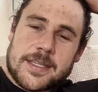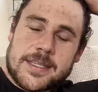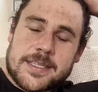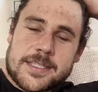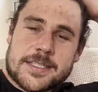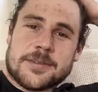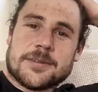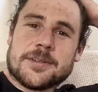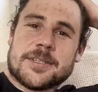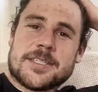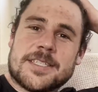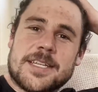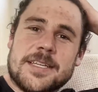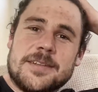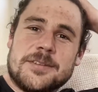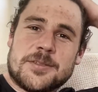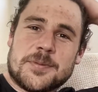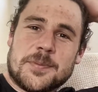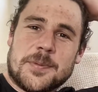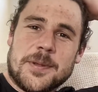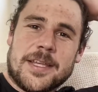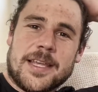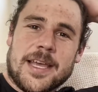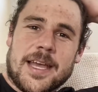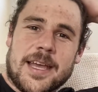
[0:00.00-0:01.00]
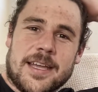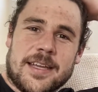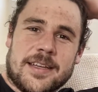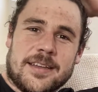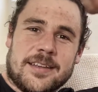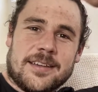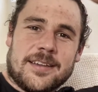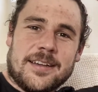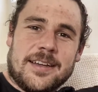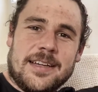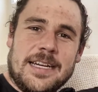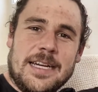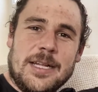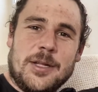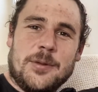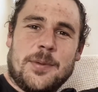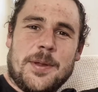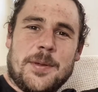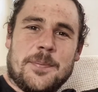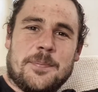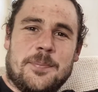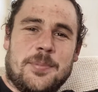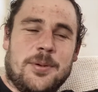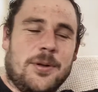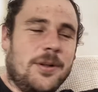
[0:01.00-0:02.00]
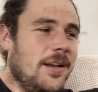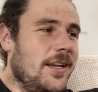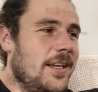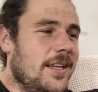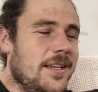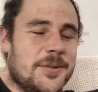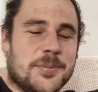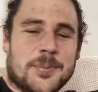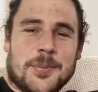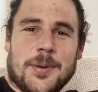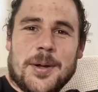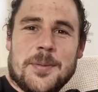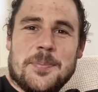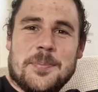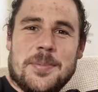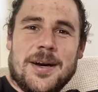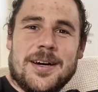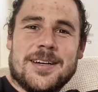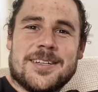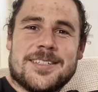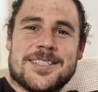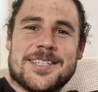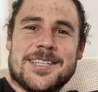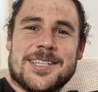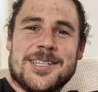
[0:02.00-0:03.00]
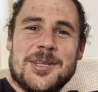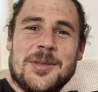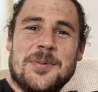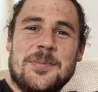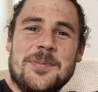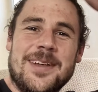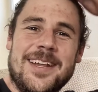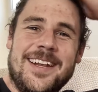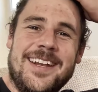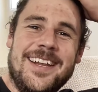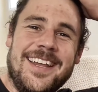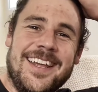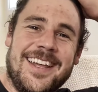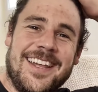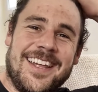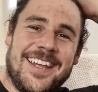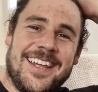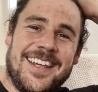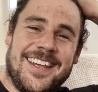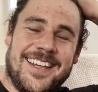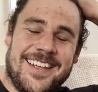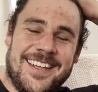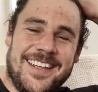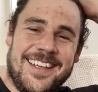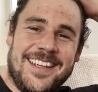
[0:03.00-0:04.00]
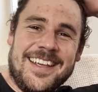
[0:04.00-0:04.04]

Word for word: so I seem to be getting a little bit bullied by bugs at the minute.